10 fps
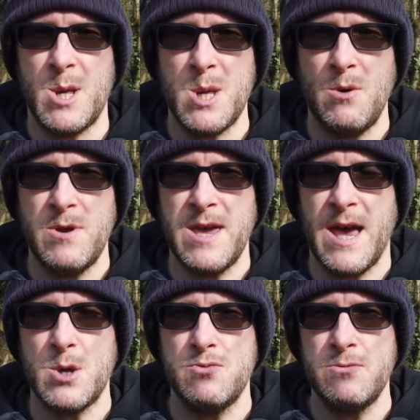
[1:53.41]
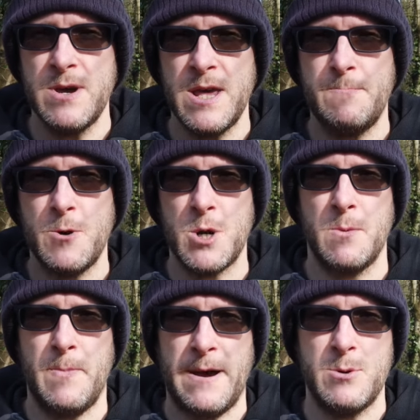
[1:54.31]
Sony has really pushed
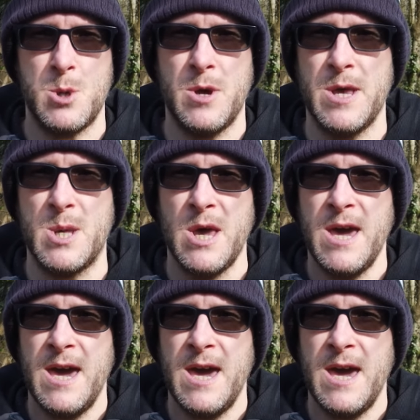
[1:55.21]
the boundaries